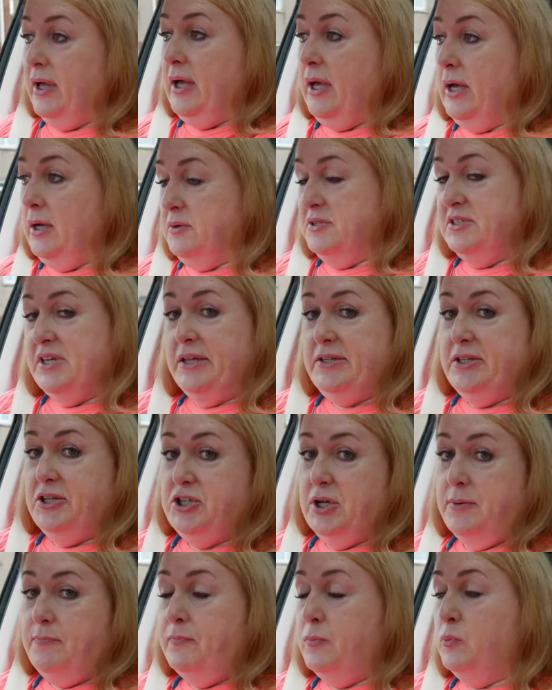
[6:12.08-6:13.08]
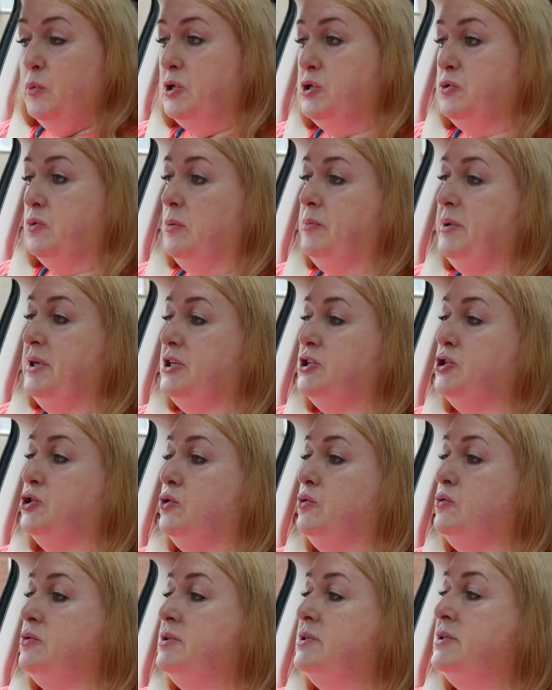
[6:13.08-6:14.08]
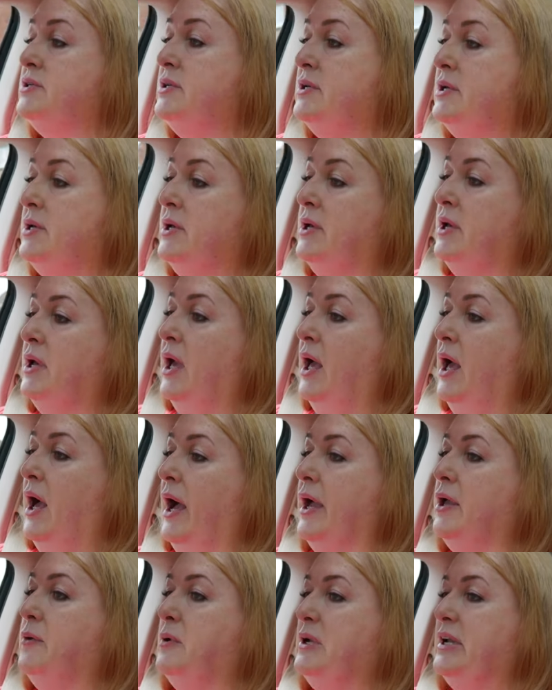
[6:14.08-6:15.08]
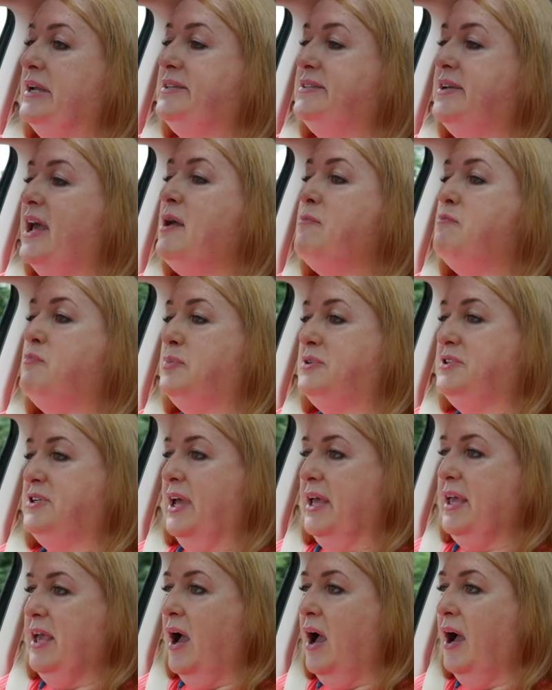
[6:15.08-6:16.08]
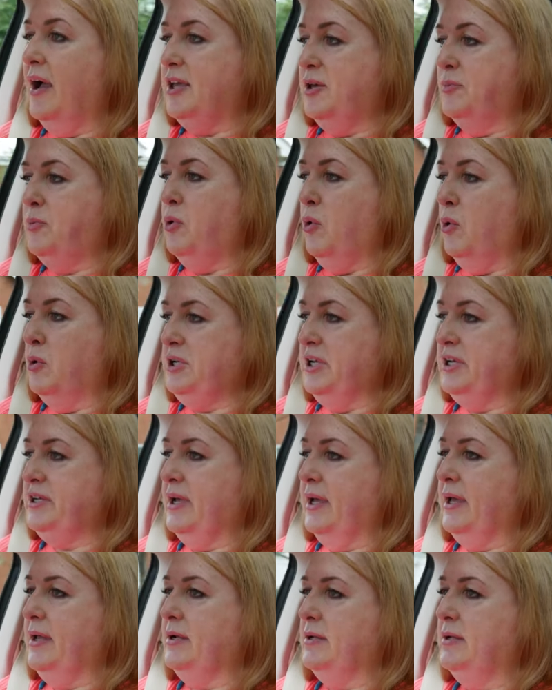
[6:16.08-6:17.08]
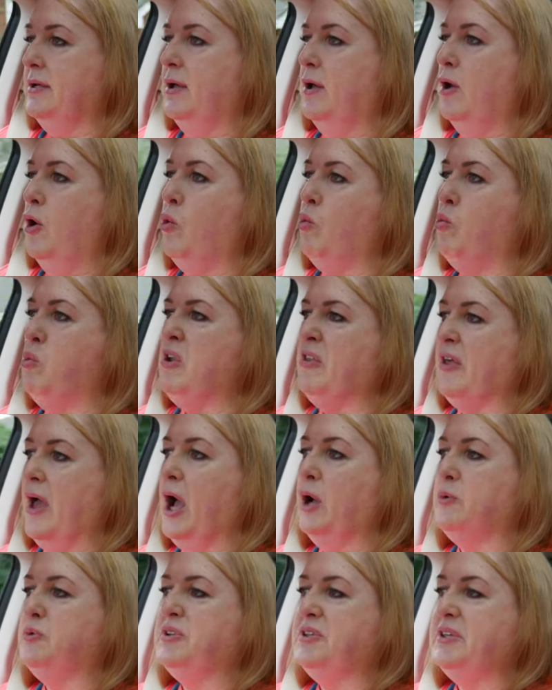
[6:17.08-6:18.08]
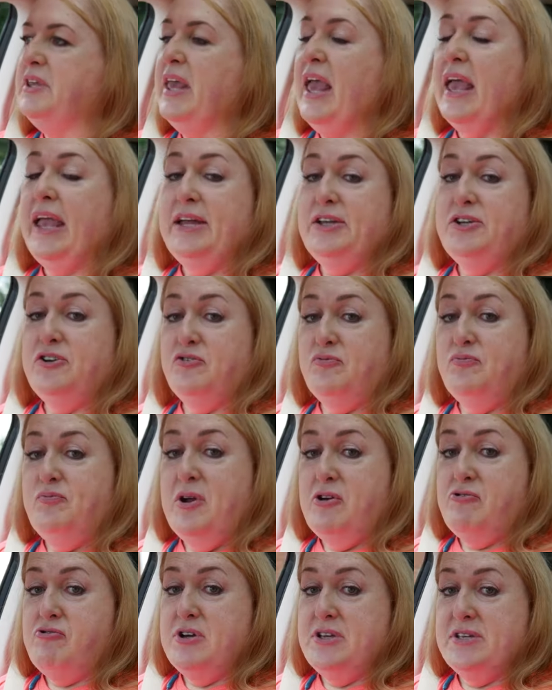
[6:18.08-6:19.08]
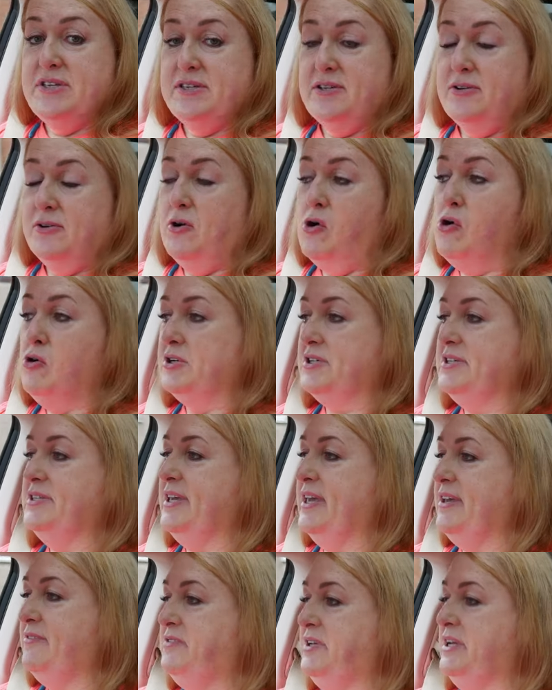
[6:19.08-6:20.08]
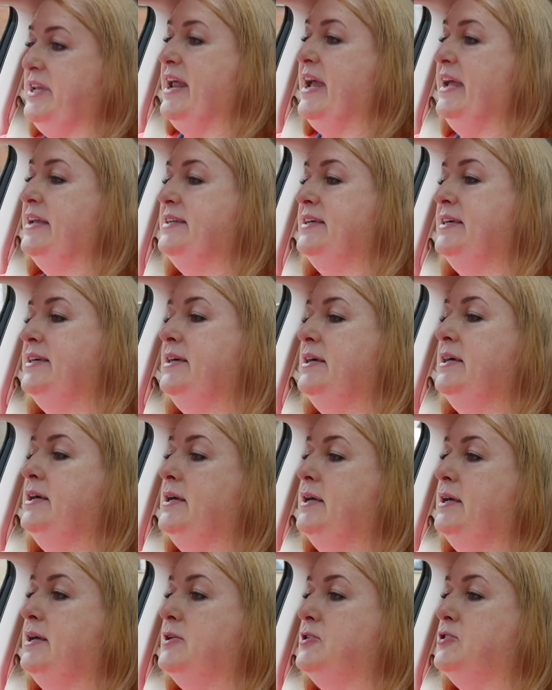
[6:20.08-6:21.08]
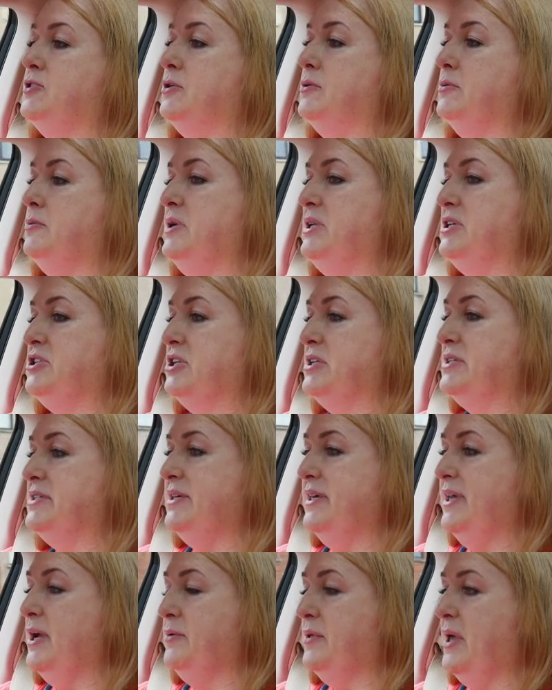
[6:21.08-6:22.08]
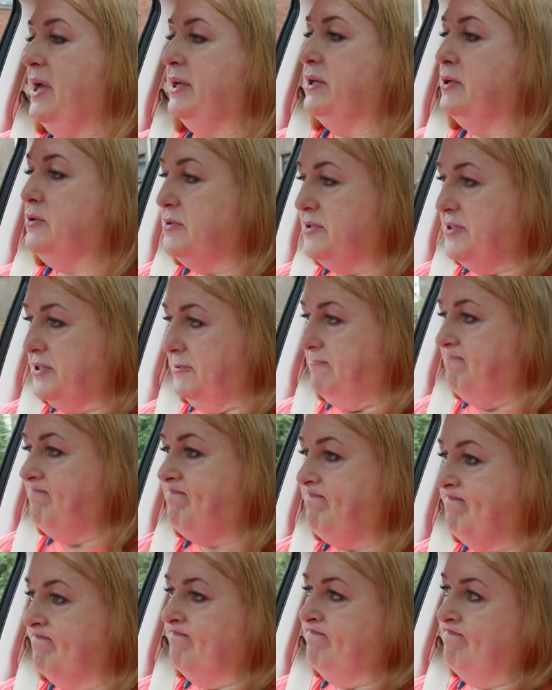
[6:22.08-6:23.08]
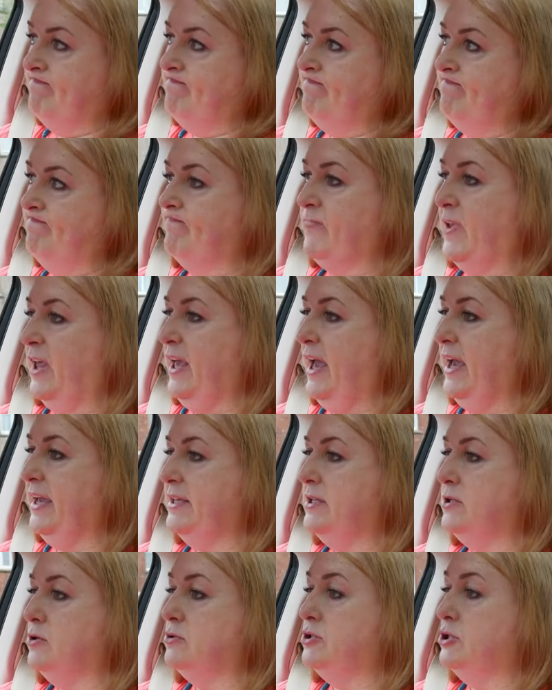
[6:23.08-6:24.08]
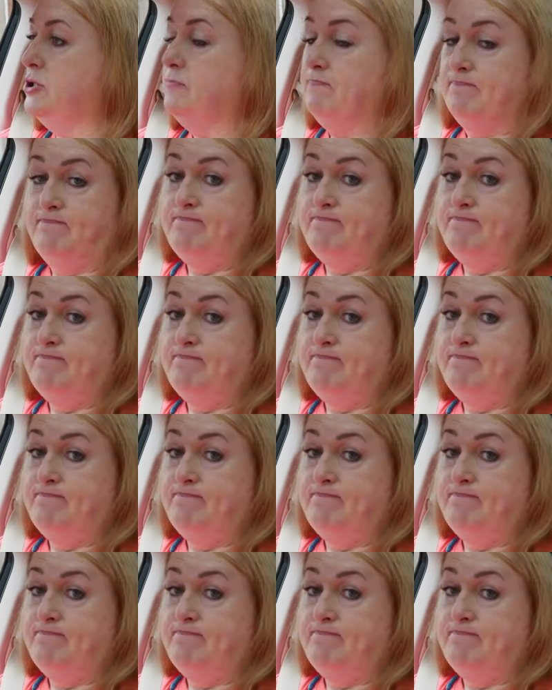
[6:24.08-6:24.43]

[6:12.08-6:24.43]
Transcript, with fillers: outside the gym, which will be soon, I will attempt a high ponytail without the aid of mirrors or a safety net. So we shall see how that goes. I don't know.